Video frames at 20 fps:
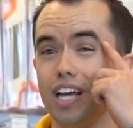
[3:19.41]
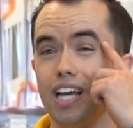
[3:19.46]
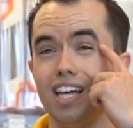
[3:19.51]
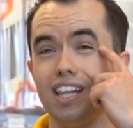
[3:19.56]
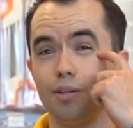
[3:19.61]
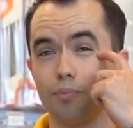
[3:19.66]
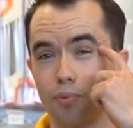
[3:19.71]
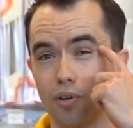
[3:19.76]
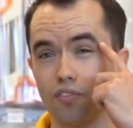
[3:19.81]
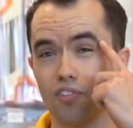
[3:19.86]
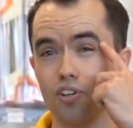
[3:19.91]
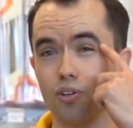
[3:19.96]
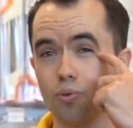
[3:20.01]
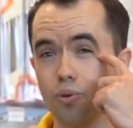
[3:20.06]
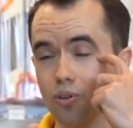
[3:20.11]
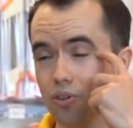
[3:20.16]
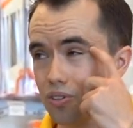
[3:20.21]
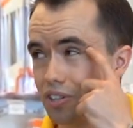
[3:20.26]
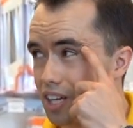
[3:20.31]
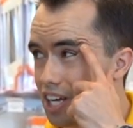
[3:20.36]
In the perfect
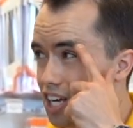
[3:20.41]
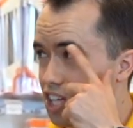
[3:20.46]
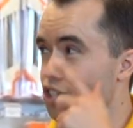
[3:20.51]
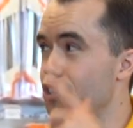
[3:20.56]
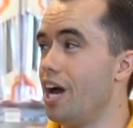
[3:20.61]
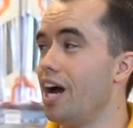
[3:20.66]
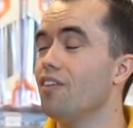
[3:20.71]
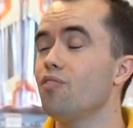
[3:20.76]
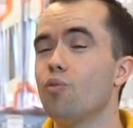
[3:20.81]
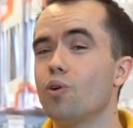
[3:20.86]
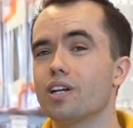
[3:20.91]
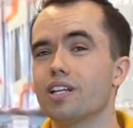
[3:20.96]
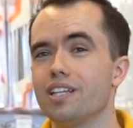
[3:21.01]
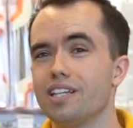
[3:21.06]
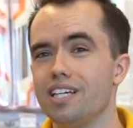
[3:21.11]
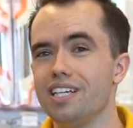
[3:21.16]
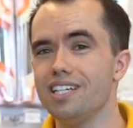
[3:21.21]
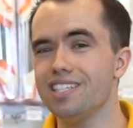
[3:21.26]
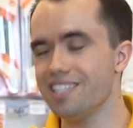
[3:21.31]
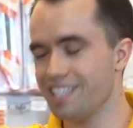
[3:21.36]
world, you have one of
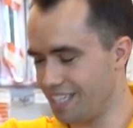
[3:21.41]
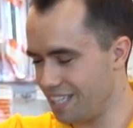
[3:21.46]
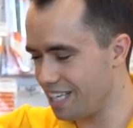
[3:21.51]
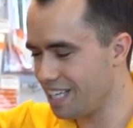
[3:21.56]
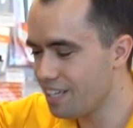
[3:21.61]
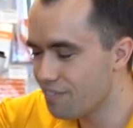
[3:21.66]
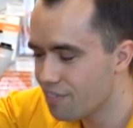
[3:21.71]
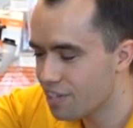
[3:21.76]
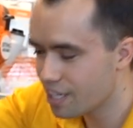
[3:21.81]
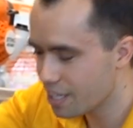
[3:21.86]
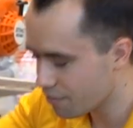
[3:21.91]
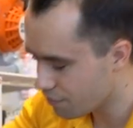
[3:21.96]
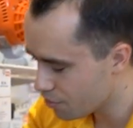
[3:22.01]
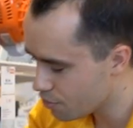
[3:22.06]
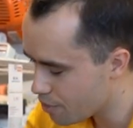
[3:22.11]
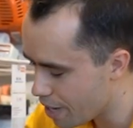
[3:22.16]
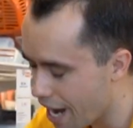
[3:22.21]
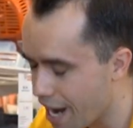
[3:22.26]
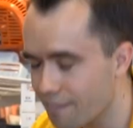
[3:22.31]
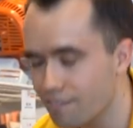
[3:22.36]
these, even if
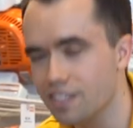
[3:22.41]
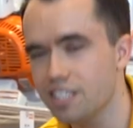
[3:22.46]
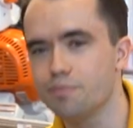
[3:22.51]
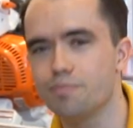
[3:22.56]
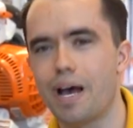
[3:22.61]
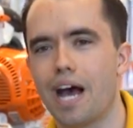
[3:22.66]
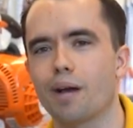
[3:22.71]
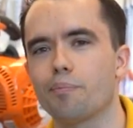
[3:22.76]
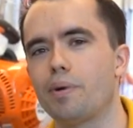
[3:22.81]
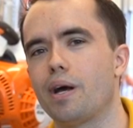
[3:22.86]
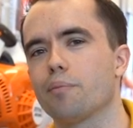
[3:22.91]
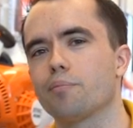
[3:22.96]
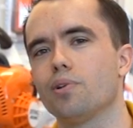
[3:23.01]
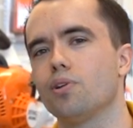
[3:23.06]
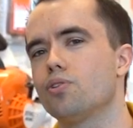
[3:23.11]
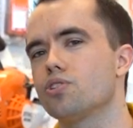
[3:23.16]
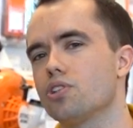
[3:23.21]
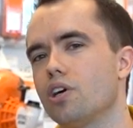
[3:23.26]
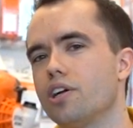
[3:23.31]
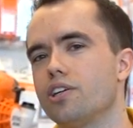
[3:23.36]
you have these backpack
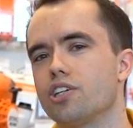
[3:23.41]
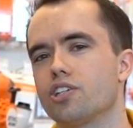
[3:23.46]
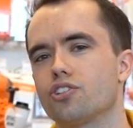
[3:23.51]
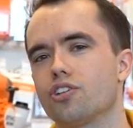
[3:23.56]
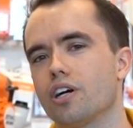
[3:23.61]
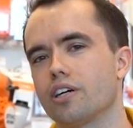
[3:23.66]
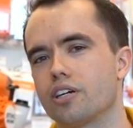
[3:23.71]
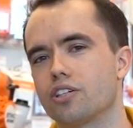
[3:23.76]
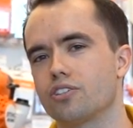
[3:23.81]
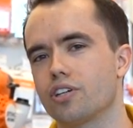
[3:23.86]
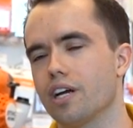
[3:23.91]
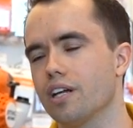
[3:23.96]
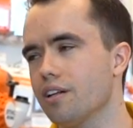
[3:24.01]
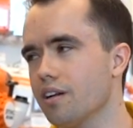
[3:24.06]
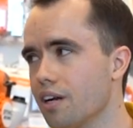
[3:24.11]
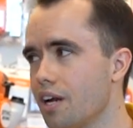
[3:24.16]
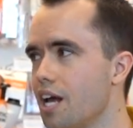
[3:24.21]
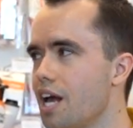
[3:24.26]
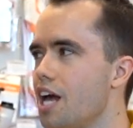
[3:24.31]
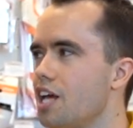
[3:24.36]
blowers on your truck or
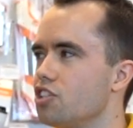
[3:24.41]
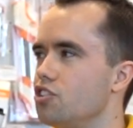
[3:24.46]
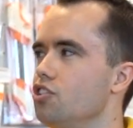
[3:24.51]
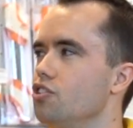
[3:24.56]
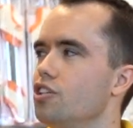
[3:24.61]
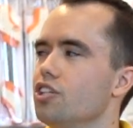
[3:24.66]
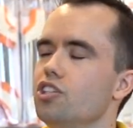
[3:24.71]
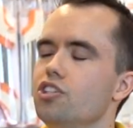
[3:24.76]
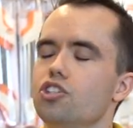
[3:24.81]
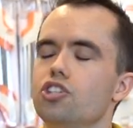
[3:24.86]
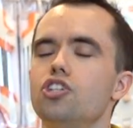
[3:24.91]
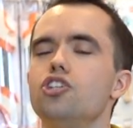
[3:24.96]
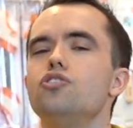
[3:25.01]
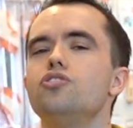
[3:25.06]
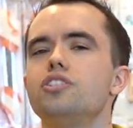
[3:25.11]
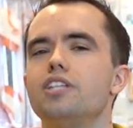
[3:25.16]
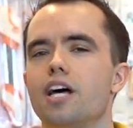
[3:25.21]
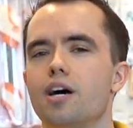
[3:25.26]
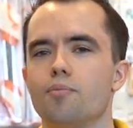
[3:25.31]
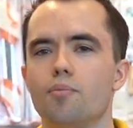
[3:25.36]
trailer, so you can
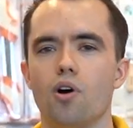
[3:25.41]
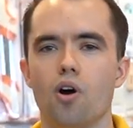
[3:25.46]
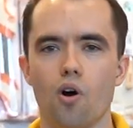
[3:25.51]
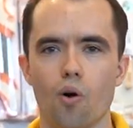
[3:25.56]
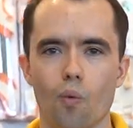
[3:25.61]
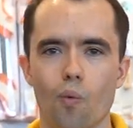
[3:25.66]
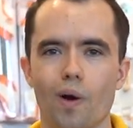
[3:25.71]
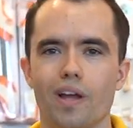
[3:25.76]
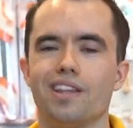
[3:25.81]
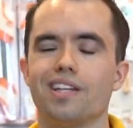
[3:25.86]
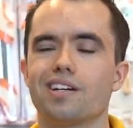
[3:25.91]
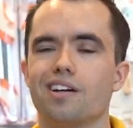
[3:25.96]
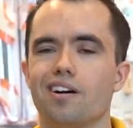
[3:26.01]
use them when the